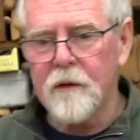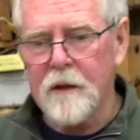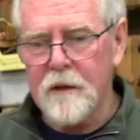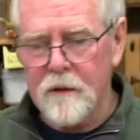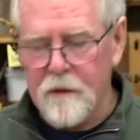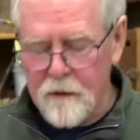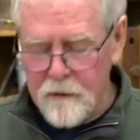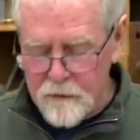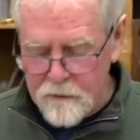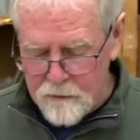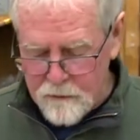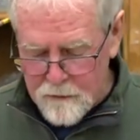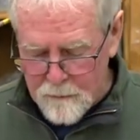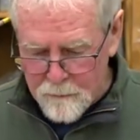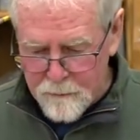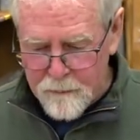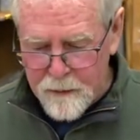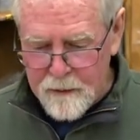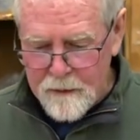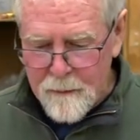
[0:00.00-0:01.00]
these are
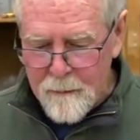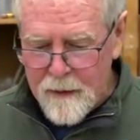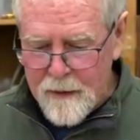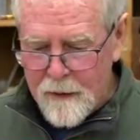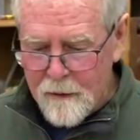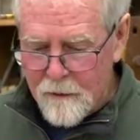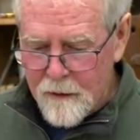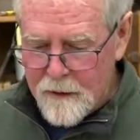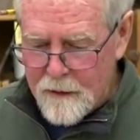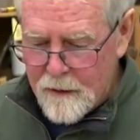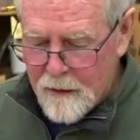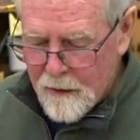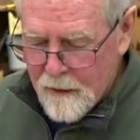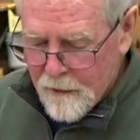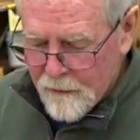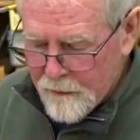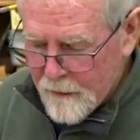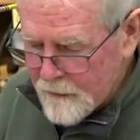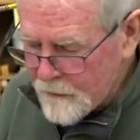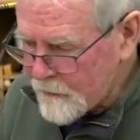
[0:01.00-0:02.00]
some preliminary
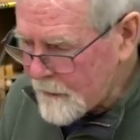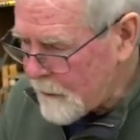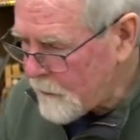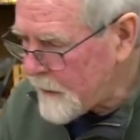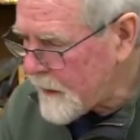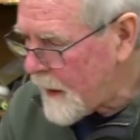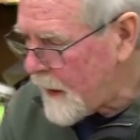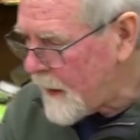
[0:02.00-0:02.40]
things that we